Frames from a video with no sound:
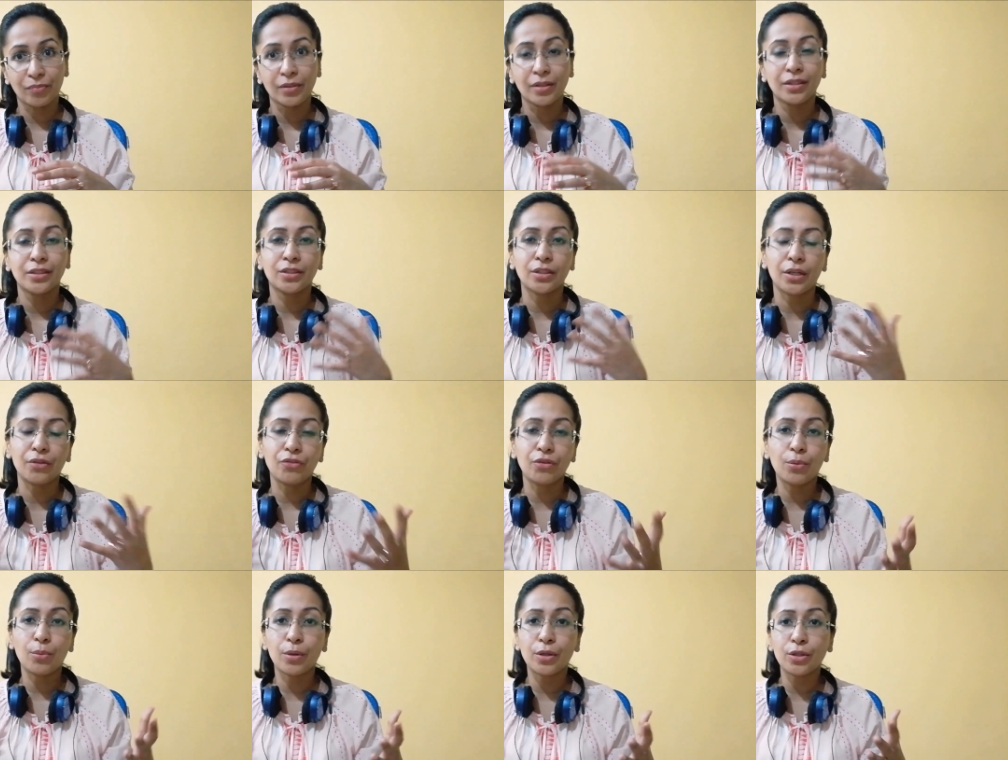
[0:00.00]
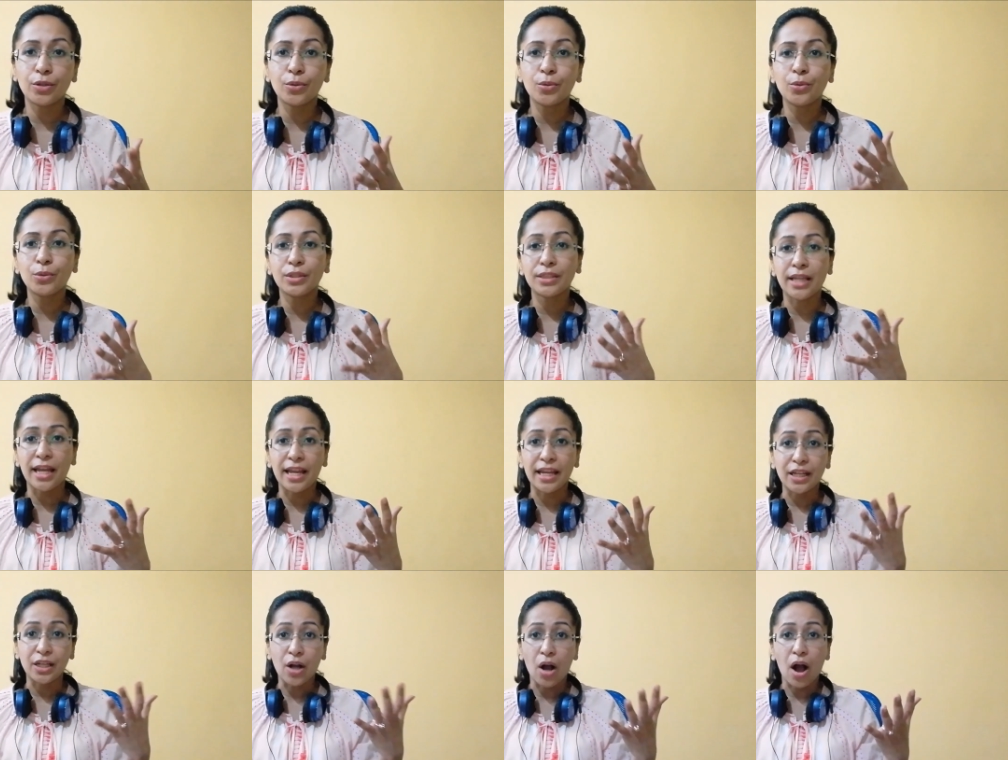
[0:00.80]
So if you were to
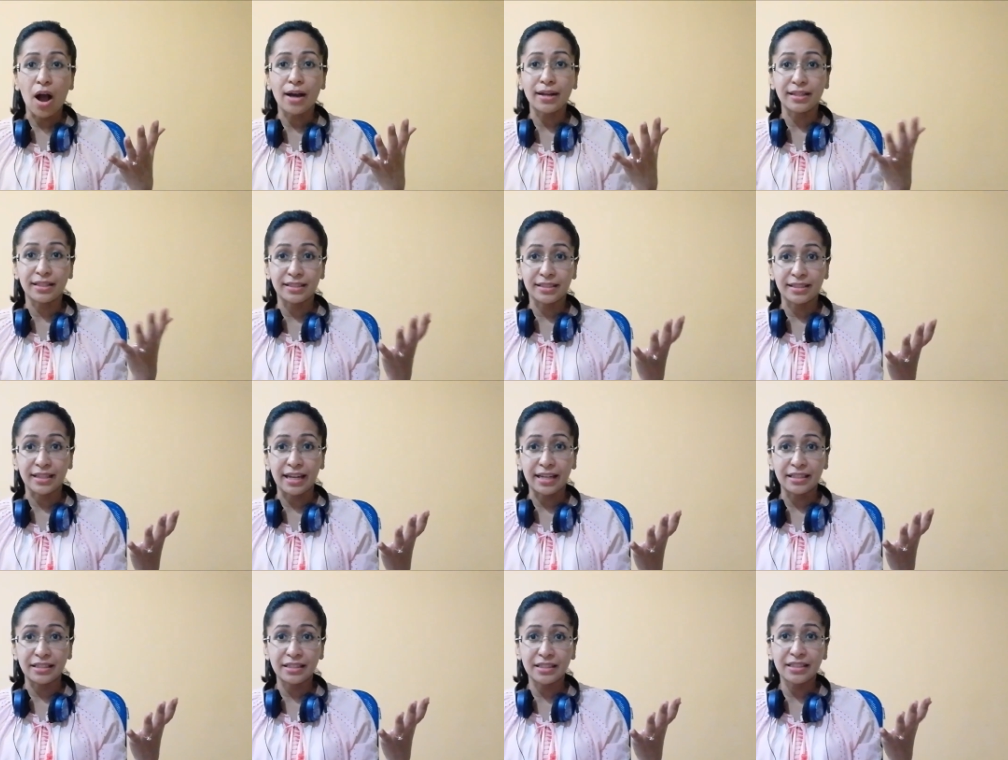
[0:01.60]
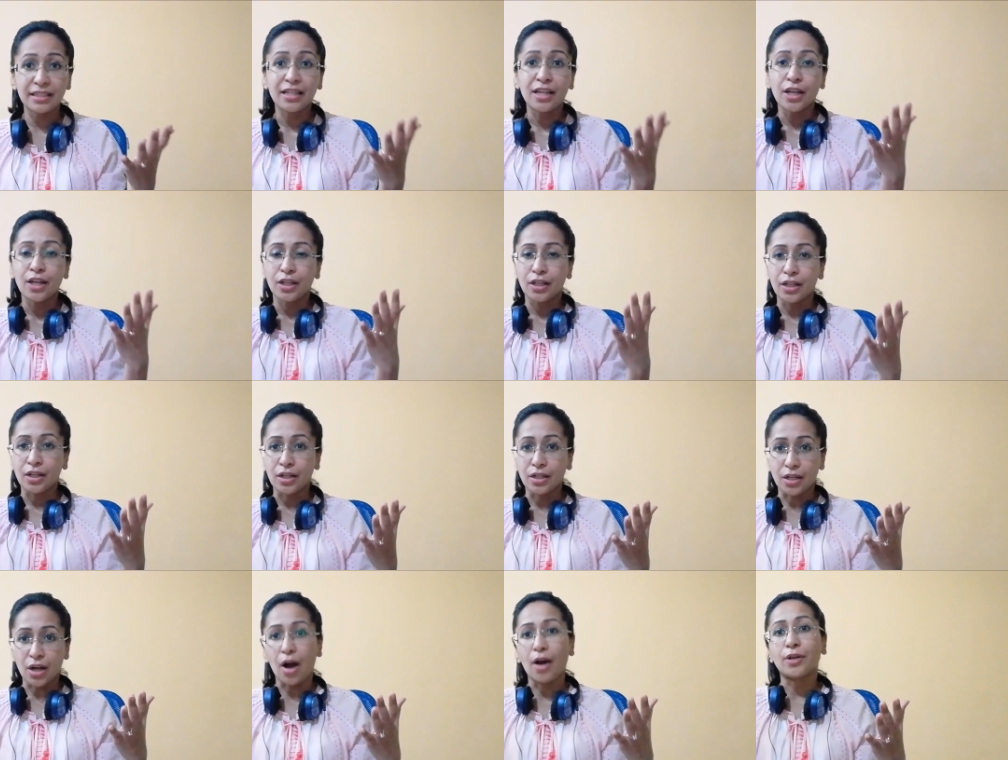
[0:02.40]
say God and Satan,
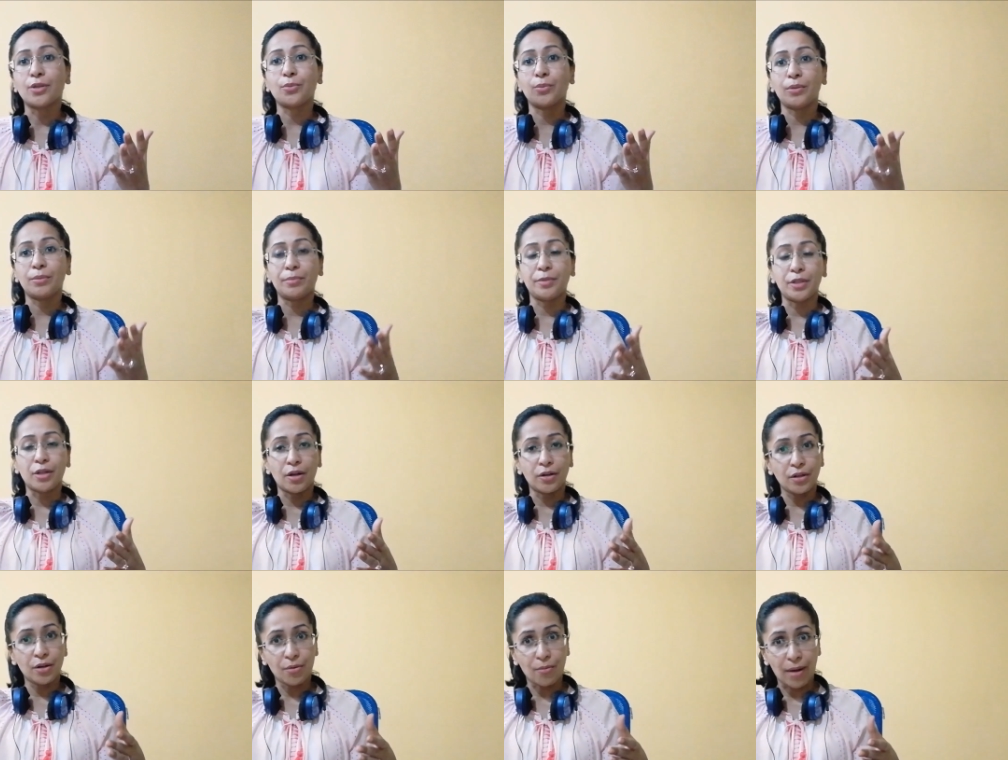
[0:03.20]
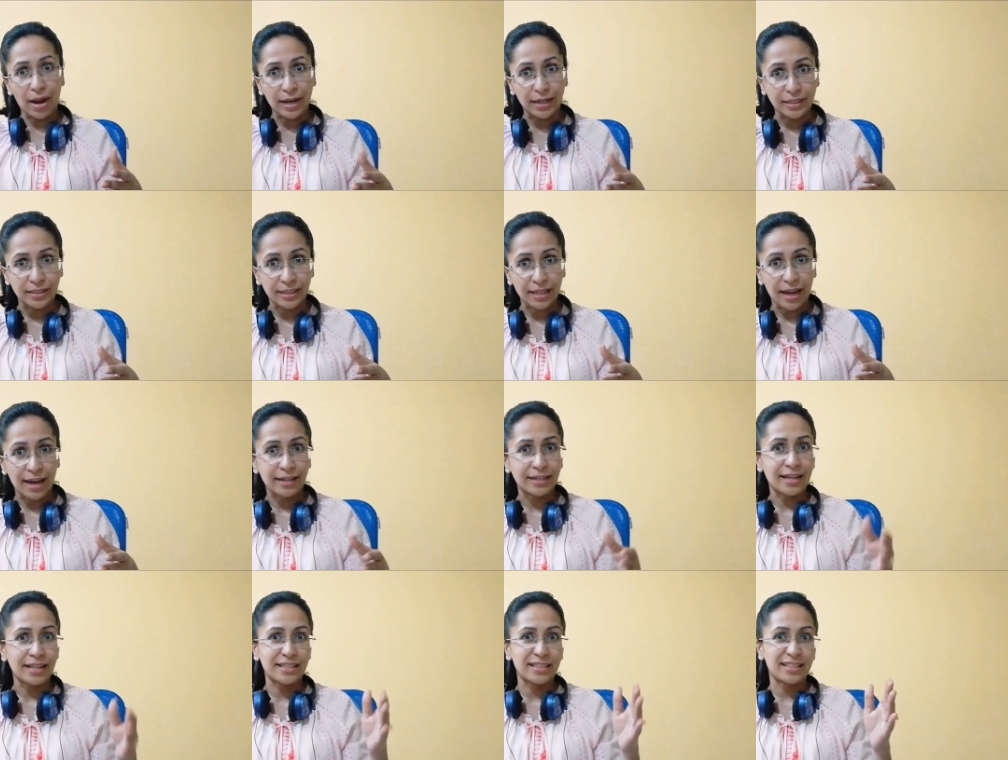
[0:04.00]
God will be on your right side
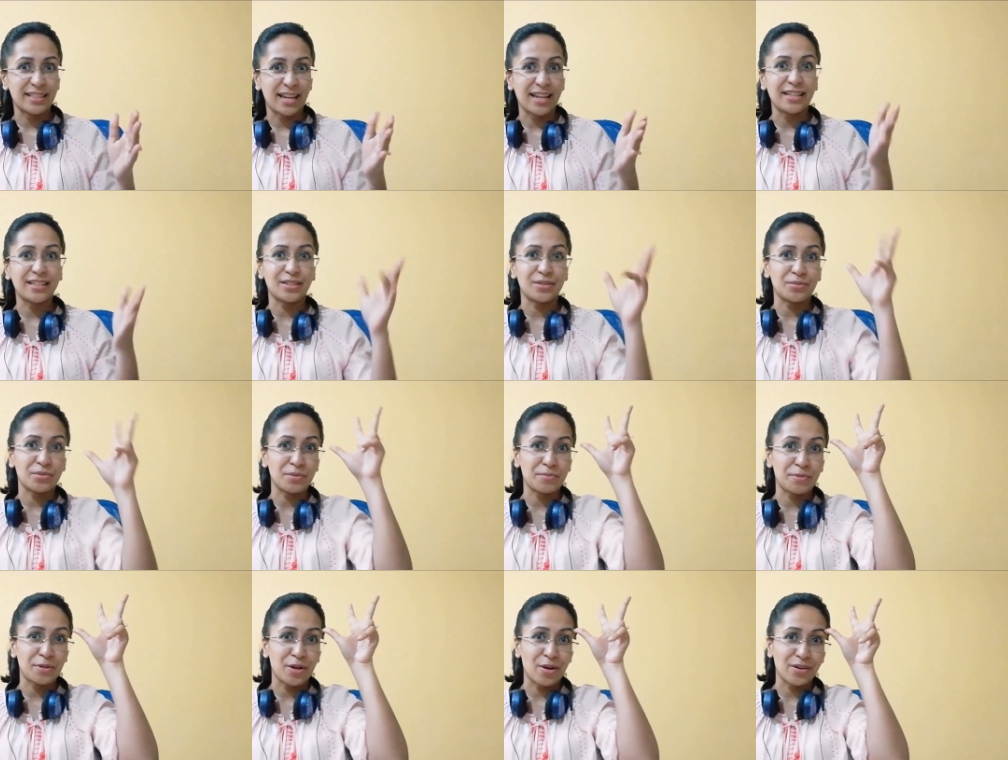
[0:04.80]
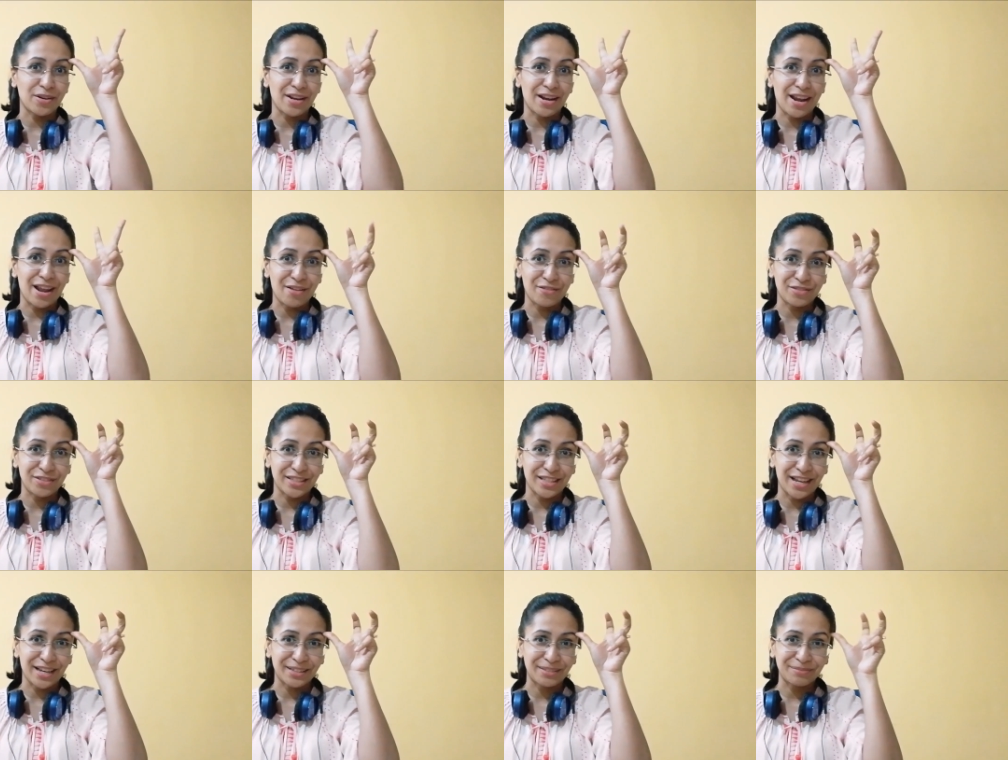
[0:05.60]
and Satan will be on your left
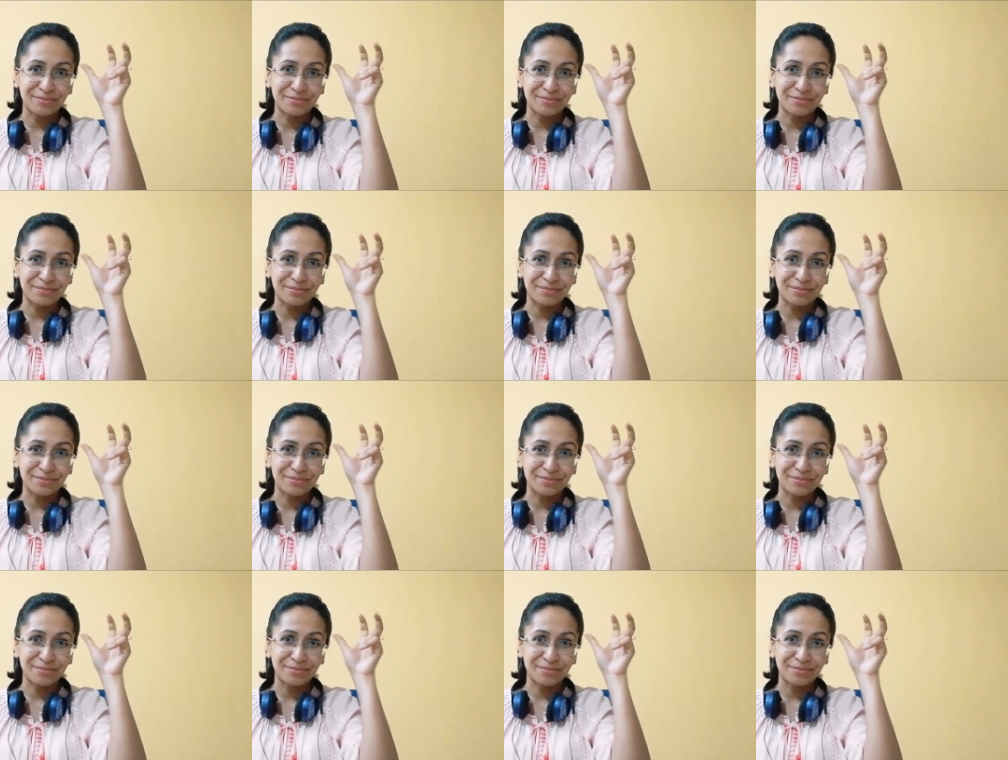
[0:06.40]
side.